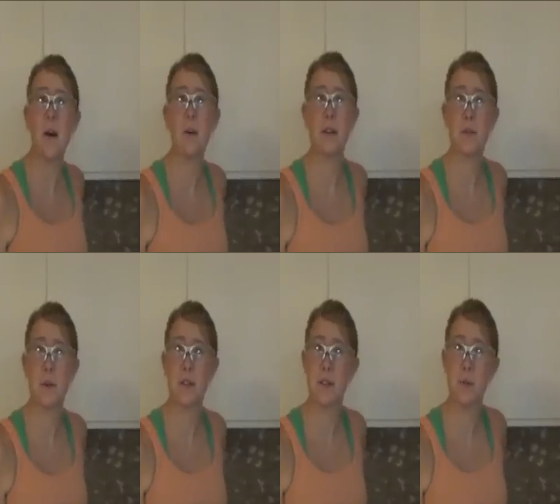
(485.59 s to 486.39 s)
hours
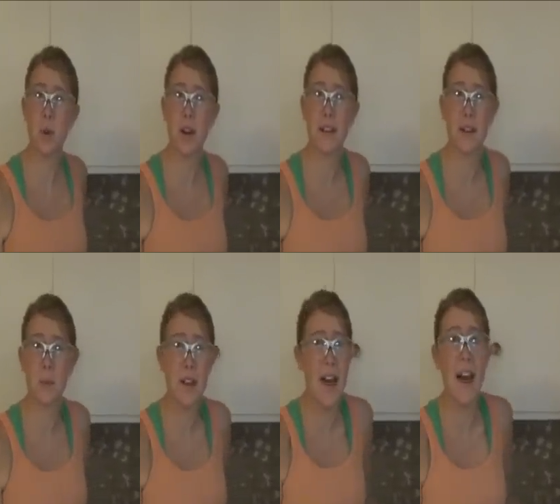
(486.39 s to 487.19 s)
worth of work
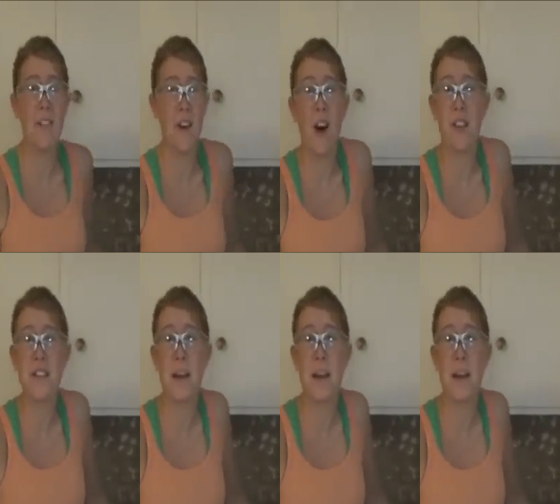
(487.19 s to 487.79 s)
and we have all the